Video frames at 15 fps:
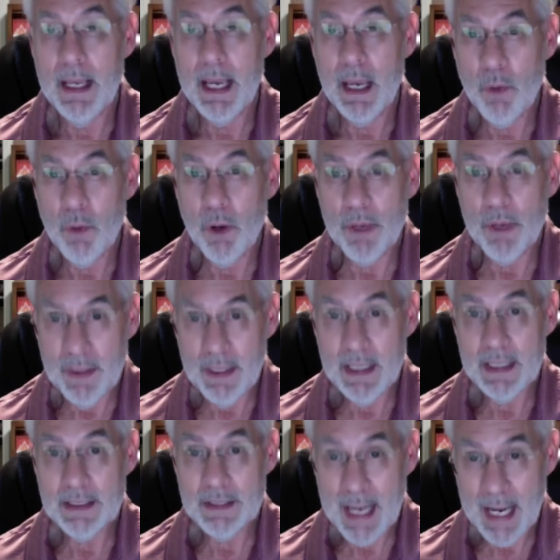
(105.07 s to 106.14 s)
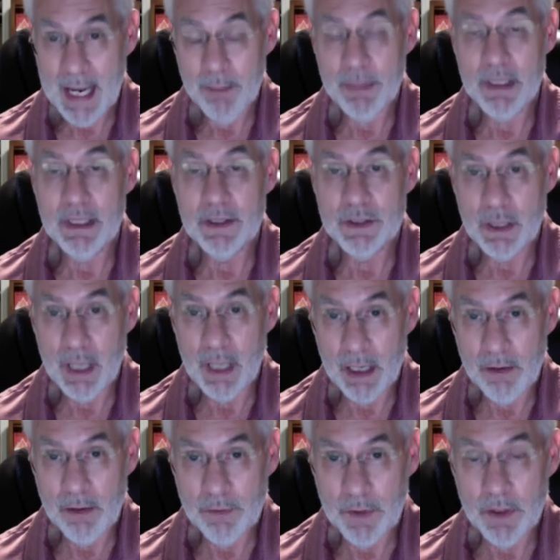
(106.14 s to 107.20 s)
And what we think has happened is a lot
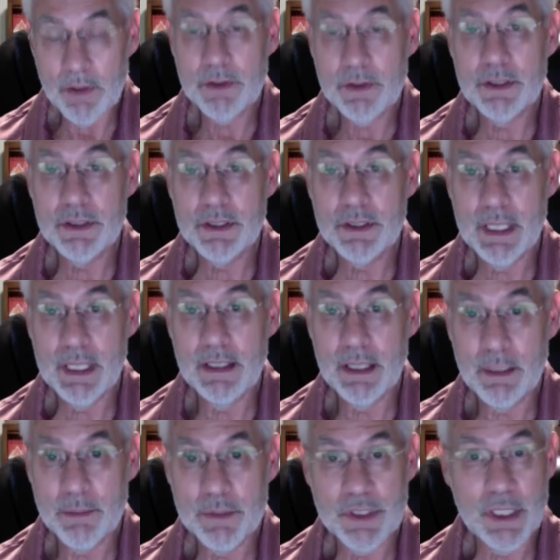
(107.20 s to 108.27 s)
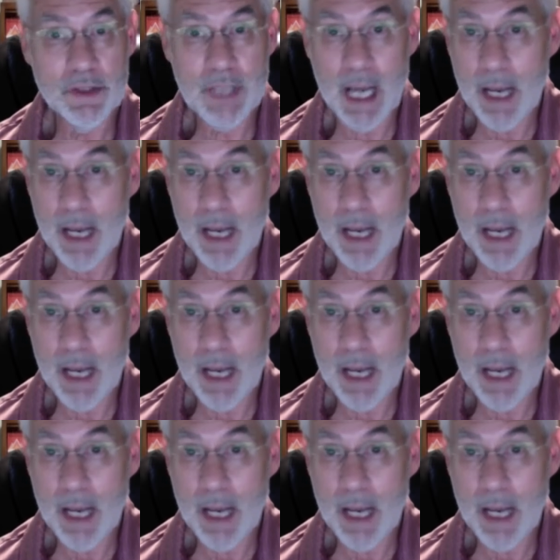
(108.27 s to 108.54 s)
of folks said to themselves,